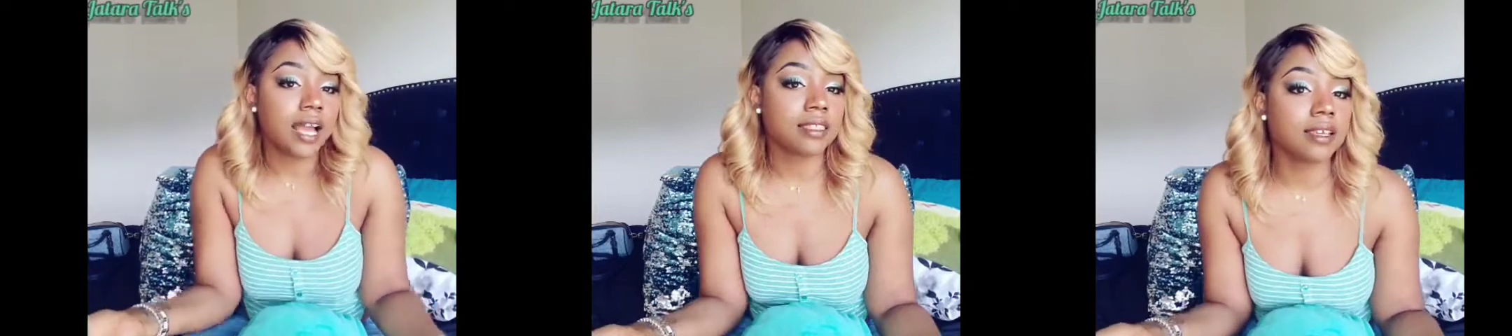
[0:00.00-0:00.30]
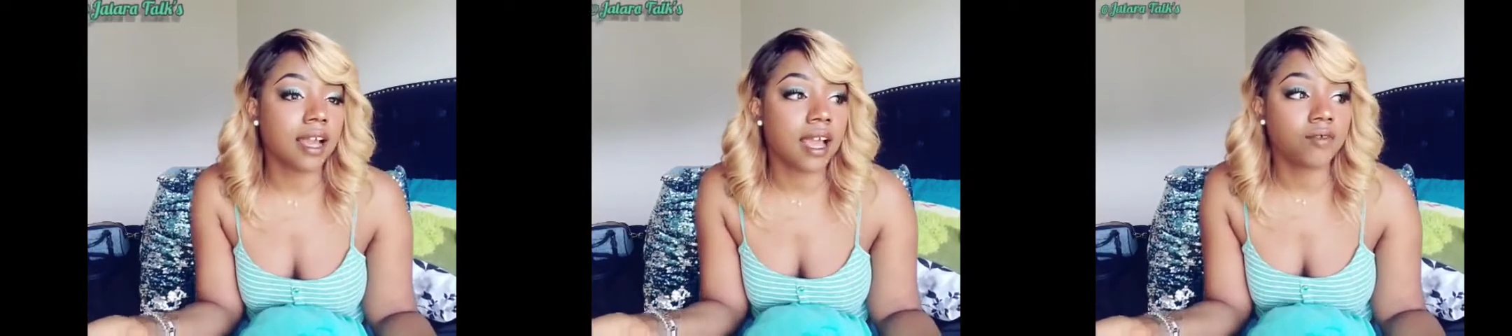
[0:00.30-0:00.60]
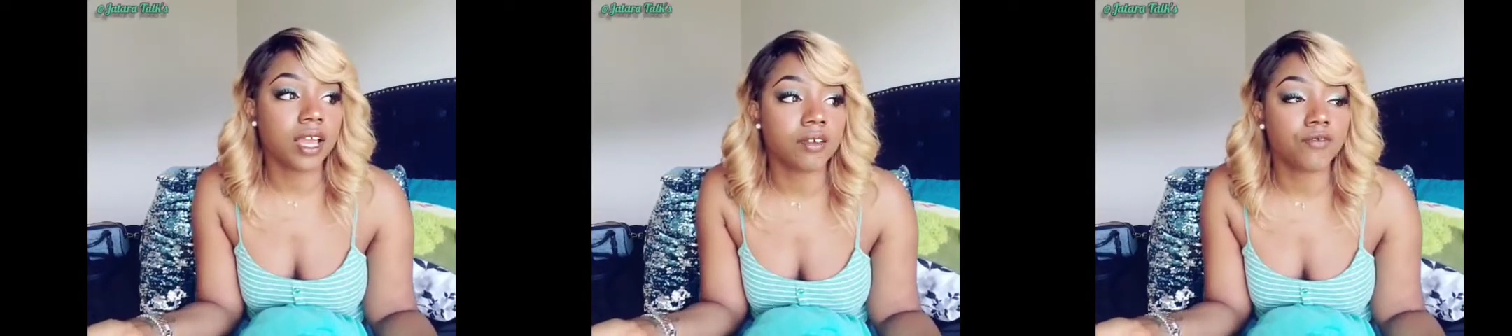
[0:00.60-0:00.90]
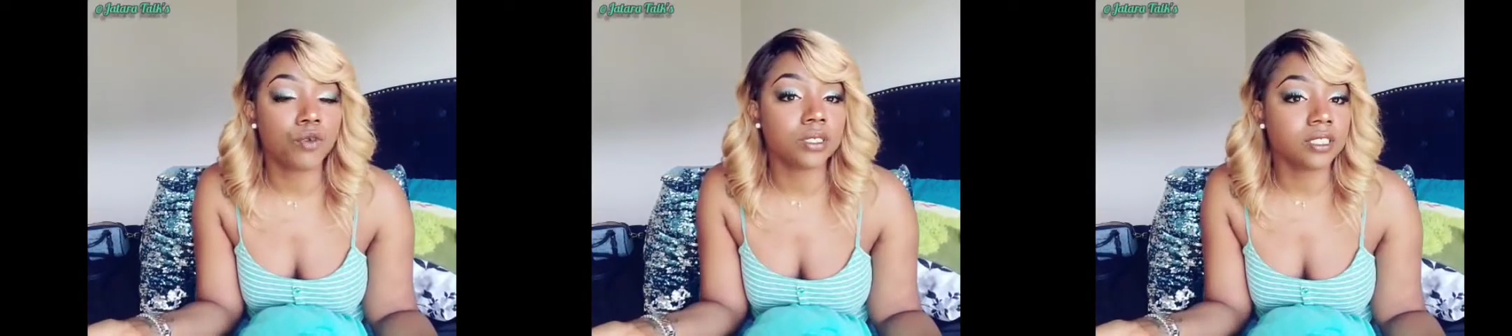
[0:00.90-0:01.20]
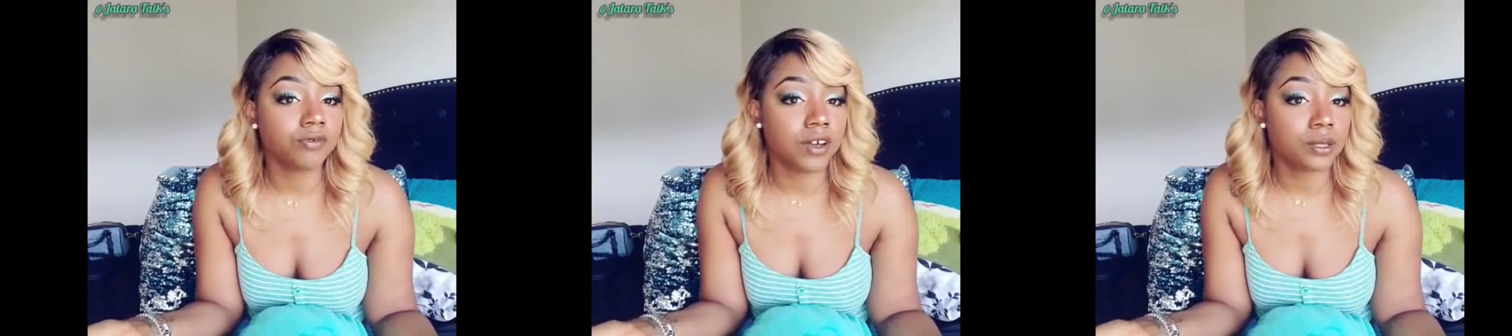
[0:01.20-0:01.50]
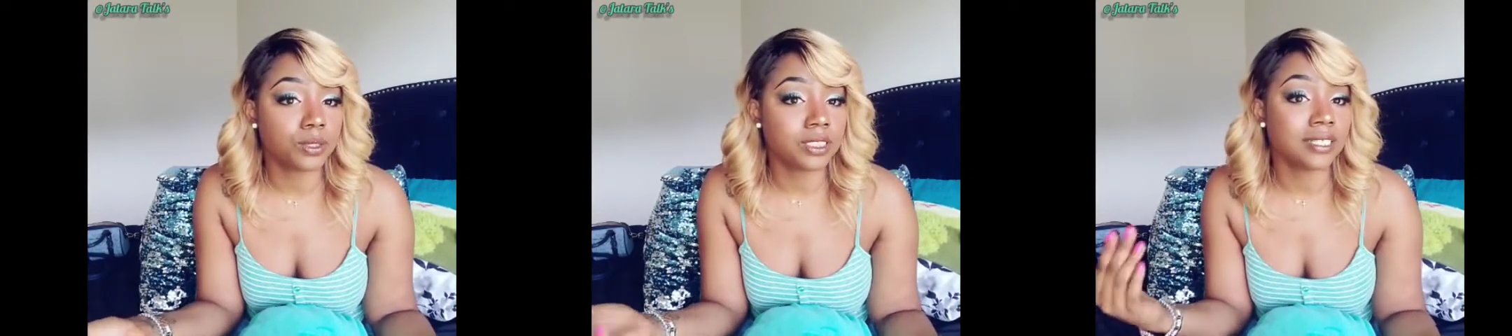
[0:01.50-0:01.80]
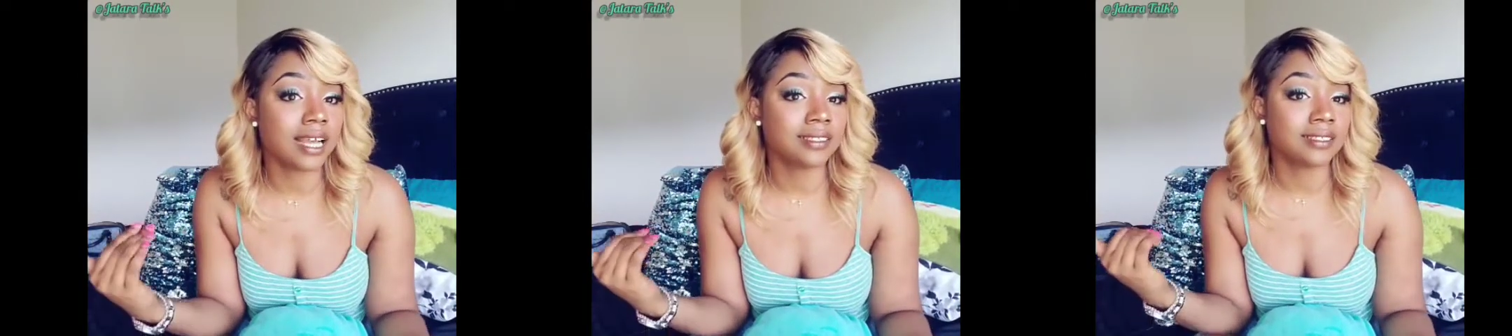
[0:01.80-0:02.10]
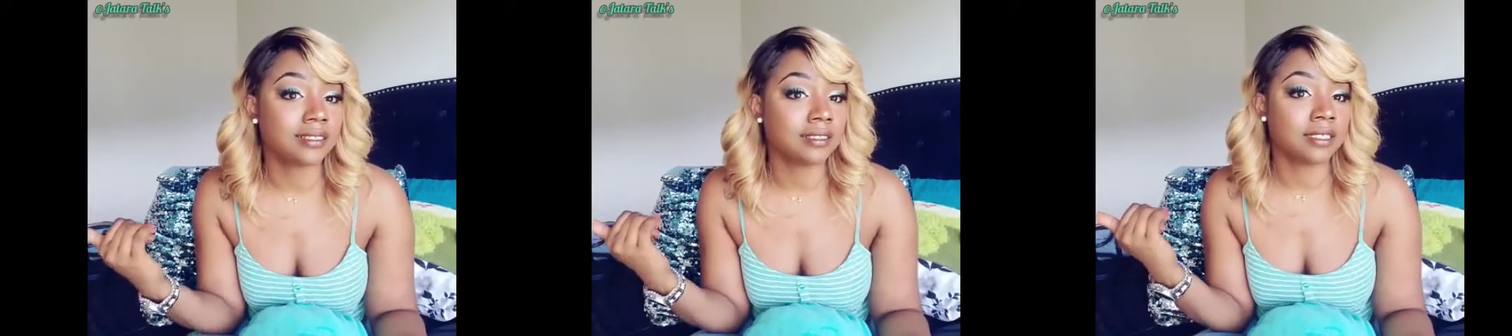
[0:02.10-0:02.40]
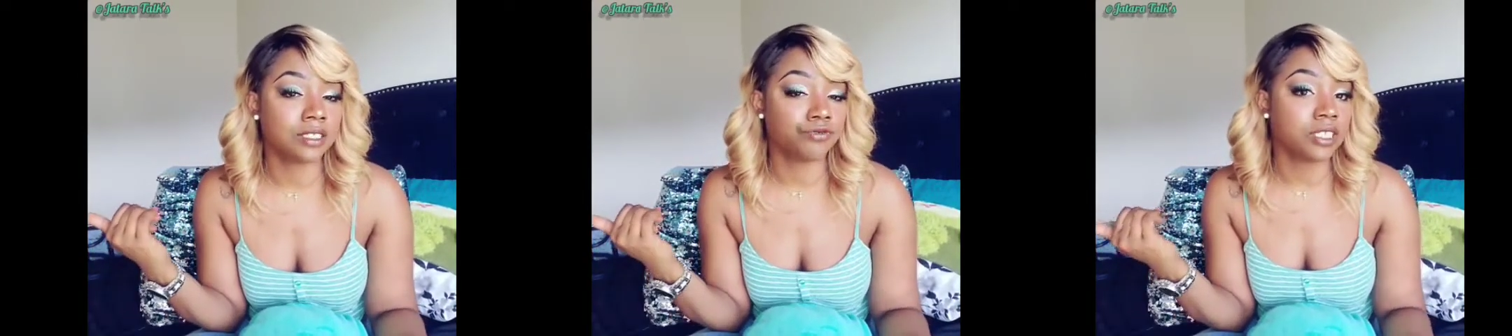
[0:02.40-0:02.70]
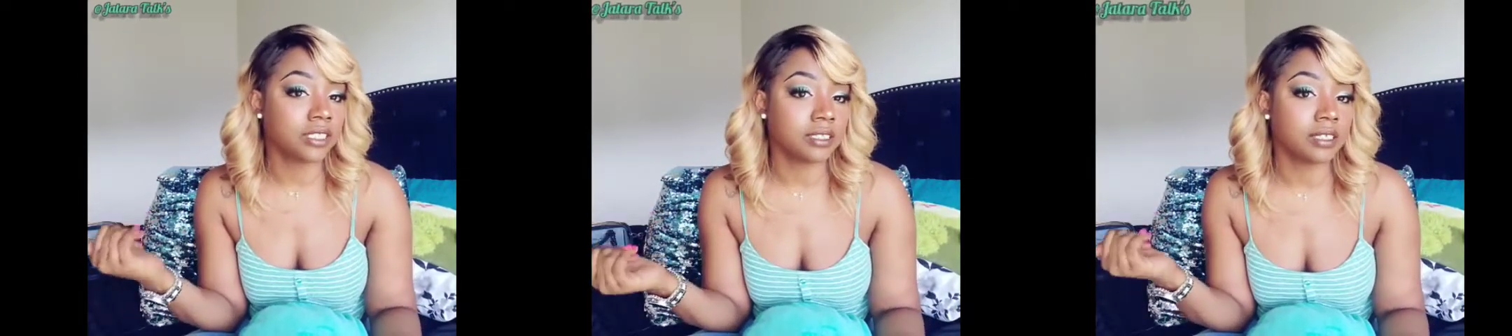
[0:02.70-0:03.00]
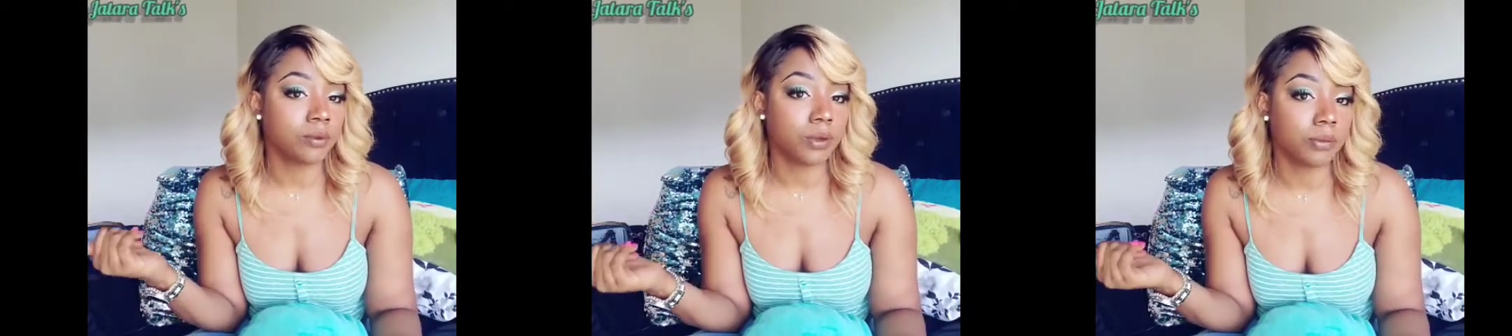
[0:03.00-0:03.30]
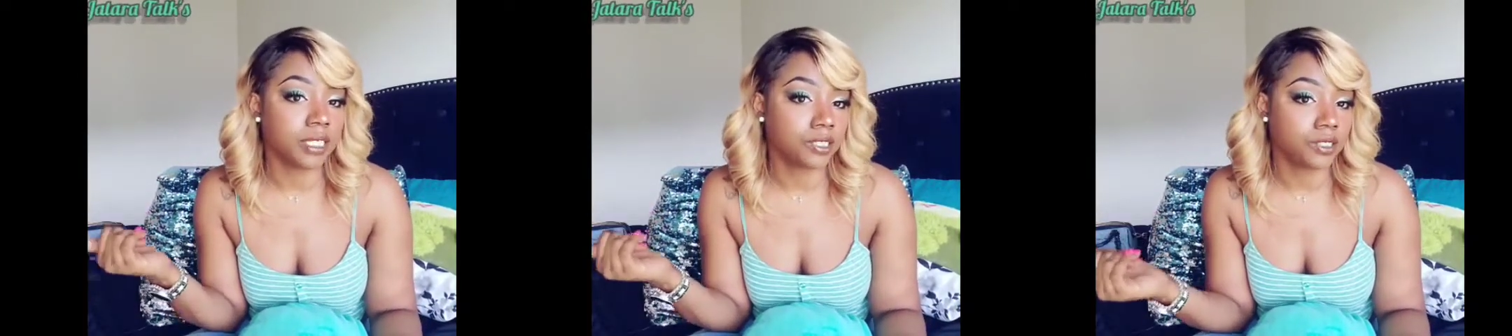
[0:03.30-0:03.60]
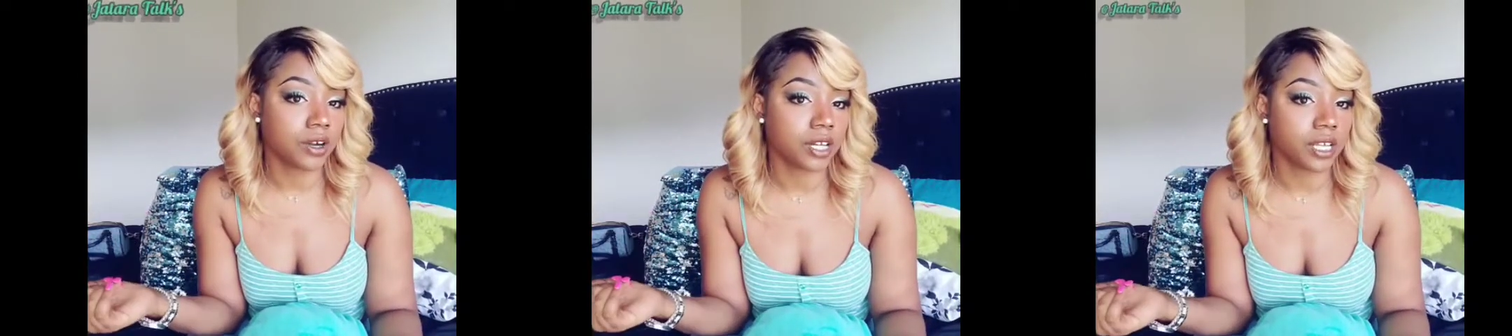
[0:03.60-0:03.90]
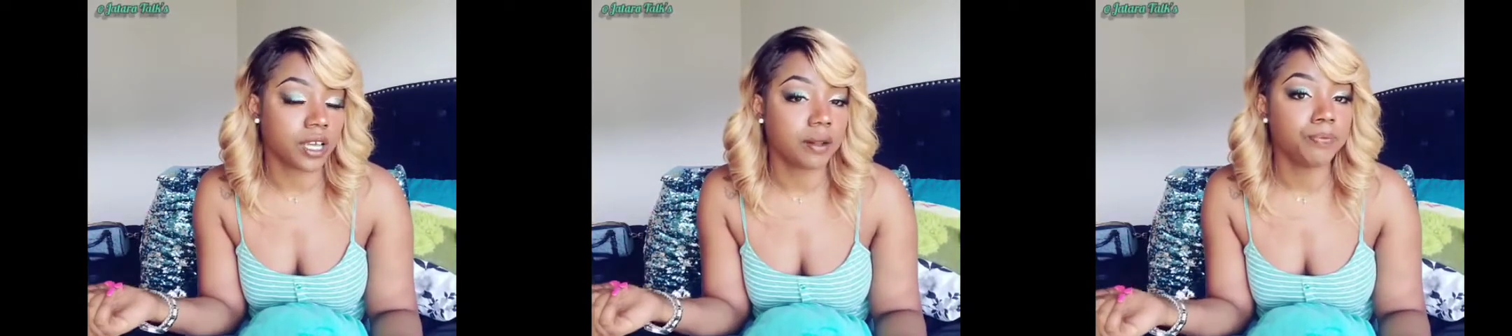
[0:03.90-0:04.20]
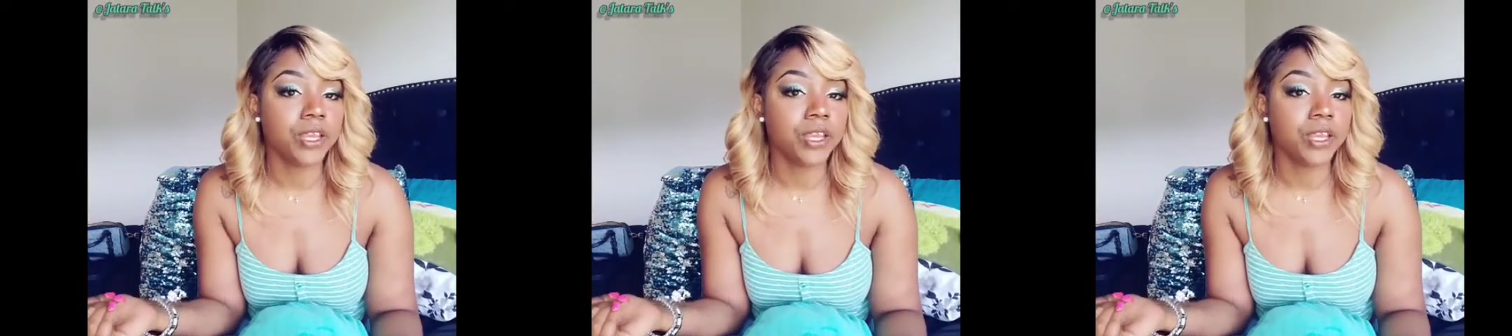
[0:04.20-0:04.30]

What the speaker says: I think I have like 14 followers, and that's just recently with me starting it.